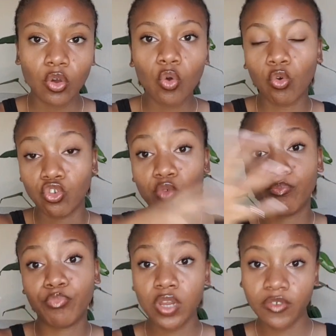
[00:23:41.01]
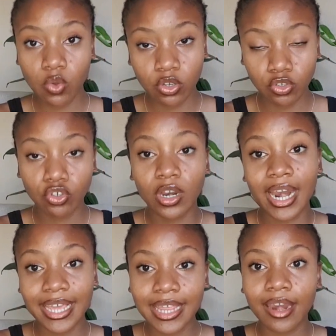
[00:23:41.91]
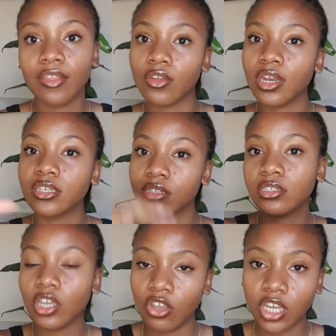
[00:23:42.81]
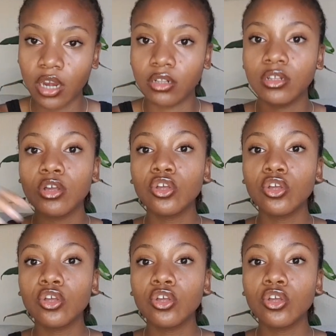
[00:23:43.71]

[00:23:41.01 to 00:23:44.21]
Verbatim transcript: or your previous audience also gonna like that and gonna still stay on your channel.